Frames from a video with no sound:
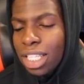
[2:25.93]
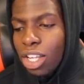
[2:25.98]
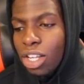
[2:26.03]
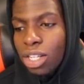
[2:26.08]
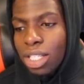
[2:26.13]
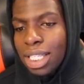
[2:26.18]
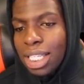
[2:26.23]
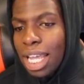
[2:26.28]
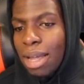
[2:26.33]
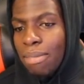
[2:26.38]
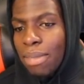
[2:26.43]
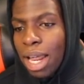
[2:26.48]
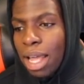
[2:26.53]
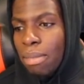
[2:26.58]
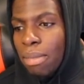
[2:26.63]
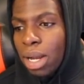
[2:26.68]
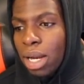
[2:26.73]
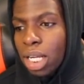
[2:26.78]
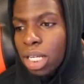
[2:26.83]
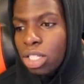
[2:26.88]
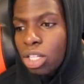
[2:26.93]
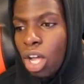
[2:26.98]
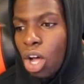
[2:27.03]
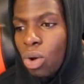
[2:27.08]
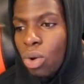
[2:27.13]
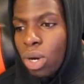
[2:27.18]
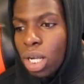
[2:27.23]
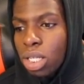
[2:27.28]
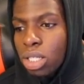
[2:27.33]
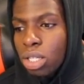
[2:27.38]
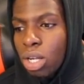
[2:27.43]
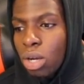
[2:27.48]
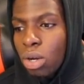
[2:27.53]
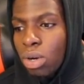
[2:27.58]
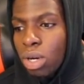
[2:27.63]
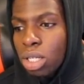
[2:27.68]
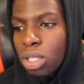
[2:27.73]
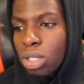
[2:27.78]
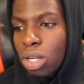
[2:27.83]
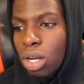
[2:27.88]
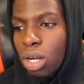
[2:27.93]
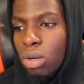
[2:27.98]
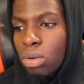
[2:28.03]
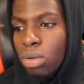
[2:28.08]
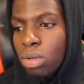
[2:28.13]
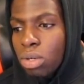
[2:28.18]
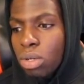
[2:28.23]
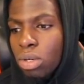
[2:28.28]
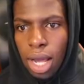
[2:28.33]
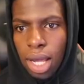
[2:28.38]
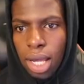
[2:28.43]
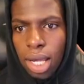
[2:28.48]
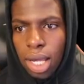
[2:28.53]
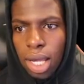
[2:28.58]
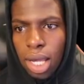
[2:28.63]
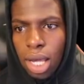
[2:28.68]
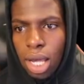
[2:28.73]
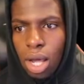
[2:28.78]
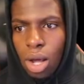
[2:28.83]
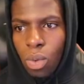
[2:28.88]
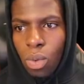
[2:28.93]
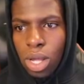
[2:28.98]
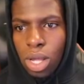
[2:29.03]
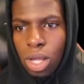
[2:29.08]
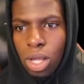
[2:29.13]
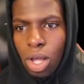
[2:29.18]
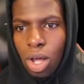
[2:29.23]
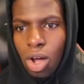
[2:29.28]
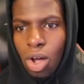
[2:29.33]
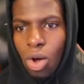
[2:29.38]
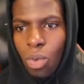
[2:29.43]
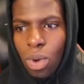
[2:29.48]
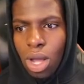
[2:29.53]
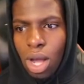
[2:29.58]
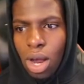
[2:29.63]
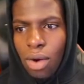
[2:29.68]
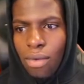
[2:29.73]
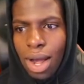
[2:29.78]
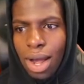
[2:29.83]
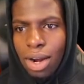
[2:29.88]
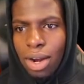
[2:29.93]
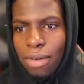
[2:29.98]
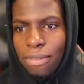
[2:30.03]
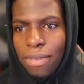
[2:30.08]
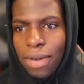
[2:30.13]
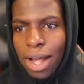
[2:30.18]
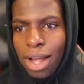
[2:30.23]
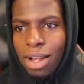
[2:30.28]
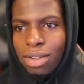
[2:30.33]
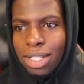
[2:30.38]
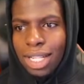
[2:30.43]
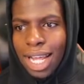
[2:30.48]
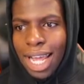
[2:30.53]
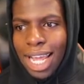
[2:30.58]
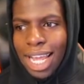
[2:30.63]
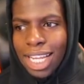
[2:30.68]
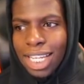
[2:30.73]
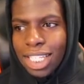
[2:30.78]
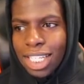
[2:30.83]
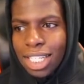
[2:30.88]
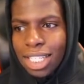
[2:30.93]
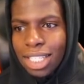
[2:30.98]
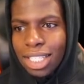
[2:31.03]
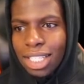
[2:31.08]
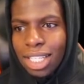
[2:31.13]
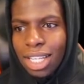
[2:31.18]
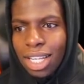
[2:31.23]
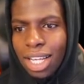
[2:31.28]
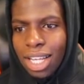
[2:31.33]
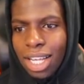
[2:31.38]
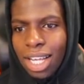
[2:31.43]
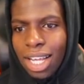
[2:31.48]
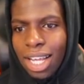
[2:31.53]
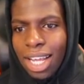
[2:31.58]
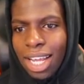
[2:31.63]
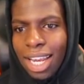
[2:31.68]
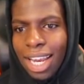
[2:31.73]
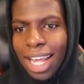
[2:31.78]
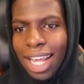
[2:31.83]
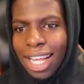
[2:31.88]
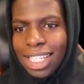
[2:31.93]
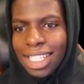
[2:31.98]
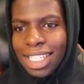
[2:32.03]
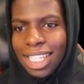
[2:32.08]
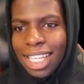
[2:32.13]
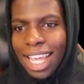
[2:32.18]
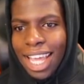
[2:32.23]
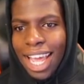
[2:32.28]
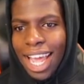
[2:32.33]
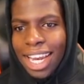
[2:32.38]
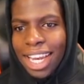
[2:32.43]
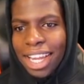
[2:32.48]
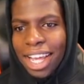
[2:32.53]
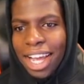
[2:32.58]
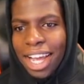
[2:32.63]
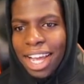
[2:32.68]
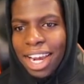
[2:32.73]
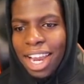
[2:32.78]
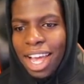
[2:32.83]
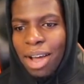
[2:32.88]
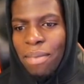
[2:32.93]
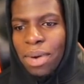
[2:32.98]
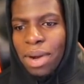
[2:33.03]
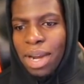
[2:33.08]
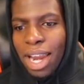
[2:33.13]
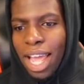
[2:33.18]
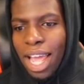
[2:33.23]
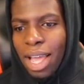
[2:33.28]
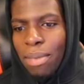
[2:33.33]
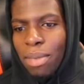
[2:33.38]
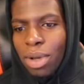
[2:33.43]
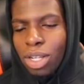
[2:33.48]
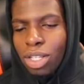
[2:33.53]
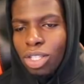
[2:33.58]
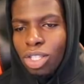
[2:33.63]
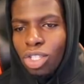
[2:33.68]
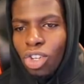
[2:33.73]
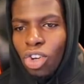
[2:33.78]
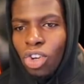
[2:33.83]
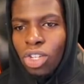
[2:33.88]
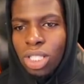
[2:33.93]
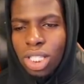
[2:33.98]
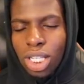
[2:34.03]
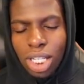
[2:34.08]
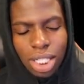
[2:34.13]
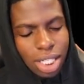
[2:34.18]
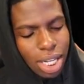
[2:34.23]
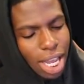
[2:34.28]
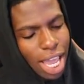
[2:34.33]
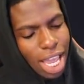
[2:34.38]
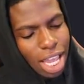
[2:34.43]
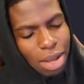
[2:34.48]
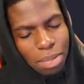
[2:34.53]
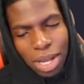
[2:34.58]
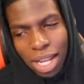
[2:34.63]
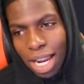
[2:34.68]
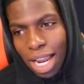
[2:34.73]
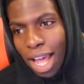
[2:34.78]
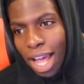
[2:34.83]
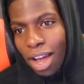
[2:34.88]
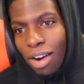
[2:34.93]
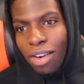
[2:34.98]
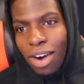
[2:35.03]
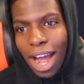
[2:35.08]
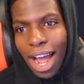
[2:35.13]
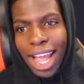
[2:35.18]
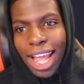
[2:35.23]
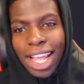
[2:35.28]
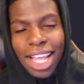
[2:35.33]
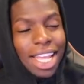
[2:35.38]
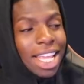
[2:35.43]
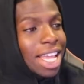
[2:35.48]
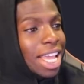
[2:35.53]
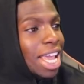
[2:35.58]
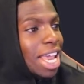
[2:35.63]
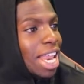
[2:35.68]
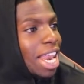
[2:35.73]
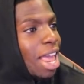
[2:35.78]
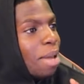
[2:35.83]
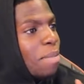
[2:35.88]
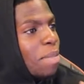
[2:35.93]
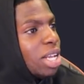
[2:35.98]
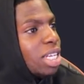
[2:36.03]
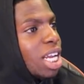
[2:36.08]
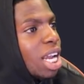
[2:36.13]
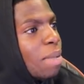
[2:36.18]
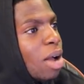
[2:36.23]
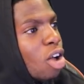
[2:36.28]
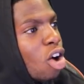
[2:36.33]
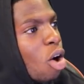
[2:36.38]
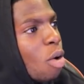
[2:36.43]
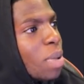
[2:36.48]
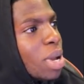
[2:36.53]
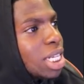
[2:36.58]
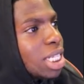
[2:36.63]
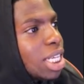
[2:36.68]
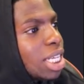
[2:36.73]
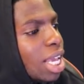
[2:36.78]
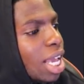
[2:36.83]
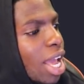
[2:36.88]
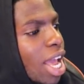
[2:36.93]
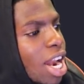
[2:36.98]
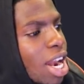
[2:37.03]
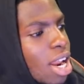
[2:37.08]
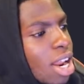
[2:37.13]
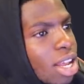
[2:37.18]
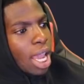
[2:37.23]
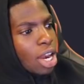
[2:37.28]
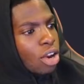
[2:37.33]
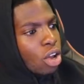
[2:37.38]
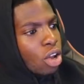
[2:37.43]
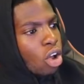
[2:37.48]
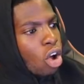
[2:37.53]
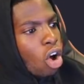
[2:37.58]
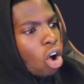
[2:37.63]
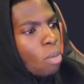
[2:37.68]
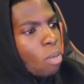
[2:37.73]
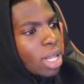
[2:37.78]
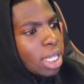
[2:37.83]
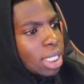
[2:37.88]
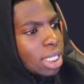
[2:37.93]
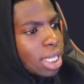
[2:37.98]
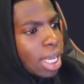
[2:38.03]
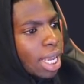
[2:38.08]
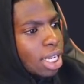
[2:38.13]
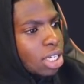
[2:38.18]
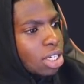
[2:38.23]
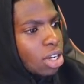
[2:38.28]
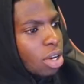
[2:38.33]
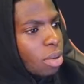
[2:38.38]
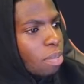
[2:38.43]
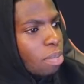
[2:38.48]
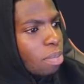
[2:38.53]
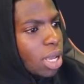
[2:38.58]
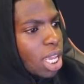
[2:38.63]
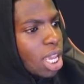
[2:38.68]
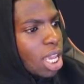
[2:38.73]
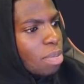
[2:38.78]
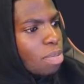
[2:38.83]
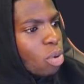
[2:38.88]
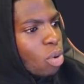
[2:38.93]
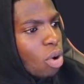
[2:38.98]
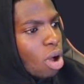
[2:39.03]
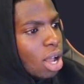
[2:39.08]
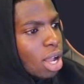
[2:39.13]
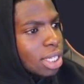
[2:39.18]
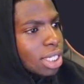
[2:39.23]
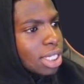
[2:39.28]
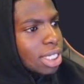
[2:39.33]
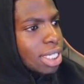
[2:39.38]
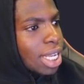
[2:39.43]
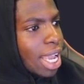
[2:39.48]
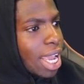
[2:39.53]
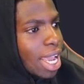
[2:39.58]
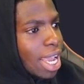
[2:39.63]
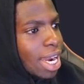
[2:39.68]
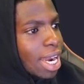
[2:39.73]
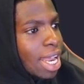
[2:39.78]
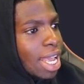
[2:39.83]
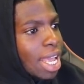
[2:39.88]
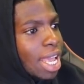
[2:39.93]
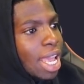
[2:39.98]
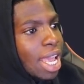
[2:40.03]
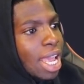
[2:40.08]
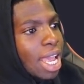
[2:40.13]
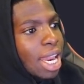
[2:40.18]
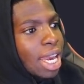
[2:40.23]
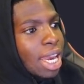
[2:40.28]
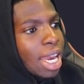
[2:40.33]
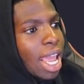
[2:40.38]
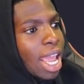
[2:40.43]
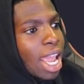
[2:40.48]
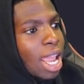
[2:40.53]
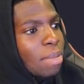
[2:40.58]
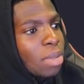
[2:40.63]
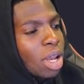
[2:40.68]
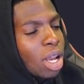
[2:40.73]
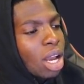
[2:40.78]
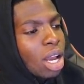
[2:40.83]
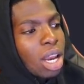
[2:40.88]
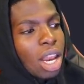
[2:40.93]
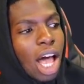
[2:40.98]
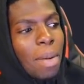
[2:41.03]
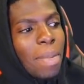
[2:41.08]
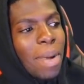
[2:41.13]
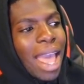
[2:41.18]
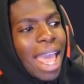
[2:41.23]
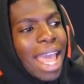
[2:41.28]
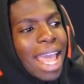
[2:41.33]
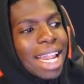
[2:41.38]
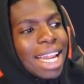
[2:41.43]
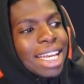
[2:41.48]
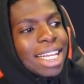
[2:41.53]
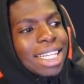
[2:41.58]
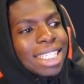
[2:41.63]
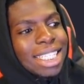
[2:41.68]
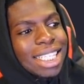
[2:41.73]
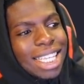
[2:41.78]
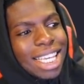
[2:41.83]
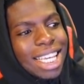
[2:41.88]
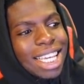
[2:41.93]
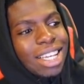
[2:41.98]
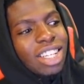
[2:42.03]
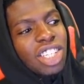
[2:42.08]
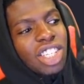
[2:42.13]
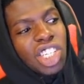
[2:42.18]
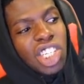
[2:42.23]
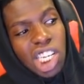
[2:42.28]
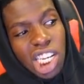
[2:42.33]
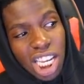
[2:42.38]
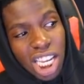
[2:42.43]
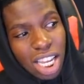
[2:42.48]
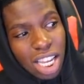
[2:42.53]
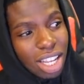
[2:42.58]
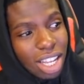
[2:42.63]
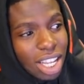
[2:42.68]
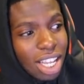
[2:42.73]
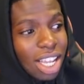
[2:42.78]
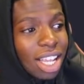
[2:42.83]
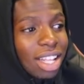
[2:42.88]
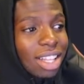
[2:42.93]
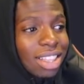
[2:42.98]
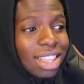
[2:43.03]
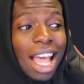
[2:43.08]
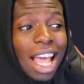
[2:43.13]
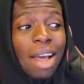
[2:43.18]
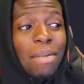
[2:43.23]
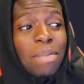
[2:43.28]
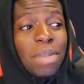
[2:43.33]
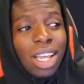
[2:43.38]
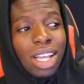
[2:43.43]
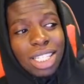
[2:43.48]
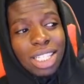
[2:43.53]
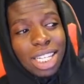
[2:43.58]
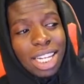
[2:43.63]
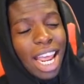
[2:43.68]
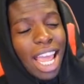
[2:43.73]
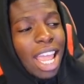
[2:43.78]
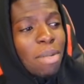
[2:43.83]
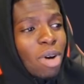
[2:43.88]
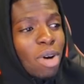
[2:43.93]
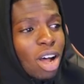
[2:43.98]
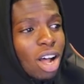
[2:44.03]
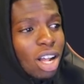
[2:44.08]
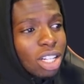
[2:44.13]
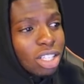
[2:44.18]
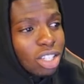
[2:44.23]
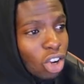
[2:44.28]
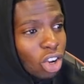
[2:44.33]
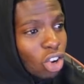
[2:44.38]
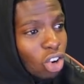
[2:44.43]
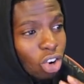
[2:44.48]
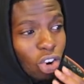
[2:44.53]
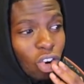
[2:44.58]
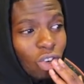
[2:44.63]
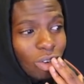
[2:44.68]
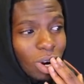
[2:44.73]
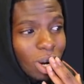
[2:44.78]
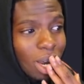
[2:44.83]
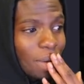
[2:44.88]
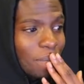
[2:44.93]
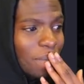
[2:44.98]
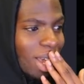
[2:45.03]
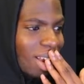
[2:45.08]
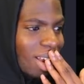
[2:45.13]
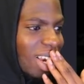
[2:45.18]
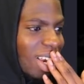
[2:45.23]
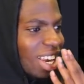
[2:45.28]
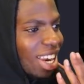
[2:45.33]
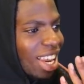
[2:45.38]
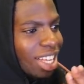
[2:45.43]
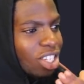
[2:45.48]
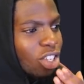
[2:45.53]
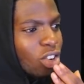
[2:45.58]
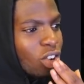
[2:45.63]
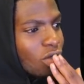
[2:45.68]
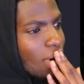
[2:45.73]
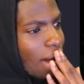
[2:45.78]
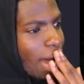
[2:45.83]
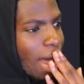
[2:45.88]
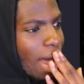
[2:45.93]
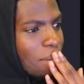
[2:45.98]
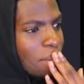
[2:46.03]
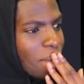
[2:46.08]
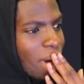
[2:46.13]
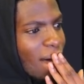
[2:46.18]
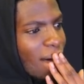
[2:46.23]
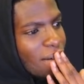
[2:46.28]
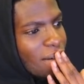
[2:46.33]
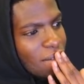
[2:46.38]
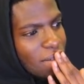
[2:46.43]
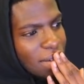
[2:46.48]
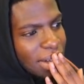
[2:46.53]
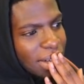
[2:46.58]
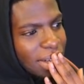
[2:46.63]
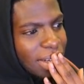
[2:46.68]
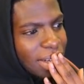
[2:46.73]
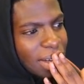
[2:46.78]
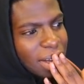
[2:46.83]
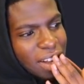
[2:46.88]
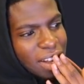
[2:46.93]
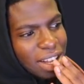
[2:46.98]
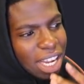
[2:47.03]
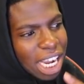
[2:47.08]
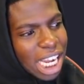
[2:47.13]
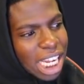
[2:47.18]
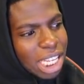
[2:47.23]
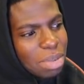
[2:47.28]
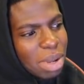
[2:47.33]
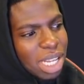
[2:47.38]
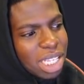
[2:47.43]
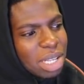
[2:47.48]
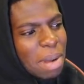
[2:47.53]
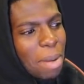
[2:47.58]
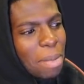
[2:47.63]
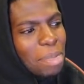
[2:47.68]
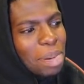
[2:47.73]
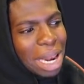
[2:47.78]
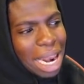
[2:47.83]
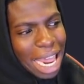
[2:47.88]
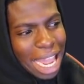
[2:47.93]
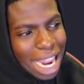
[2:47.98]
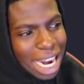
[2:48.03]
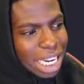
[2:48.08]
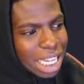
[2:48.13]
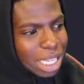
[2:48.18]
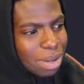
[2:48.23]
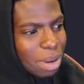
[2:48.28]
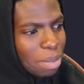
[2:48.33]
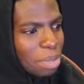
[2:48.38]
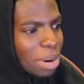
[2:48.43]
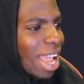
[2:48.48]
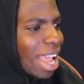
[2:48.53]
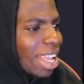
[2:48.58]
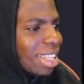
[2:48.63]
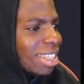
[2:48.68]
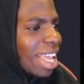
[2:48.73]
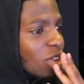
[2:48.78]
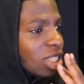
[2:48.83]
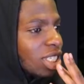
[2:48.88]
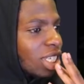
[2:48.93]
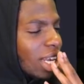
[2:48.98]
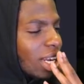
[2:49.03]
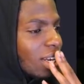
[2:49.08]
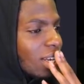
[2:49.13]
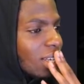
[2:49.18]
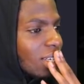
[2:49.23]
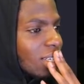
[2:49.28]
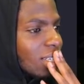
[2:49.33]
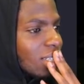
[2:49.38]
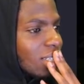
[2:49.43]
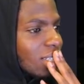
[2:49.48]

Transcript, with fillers: a good team name, man. Let's go, let's go, let's go. Okay, here we go. We are out the foundations. Let's get the club name sorted. Take me there. Right, let me check my comments again. In the comment section, people are saying, name the club NTG. That means Neymar to glory. I mean, that's all right, but it's a bit, it's a bit plain. It's a bit plain. Don said,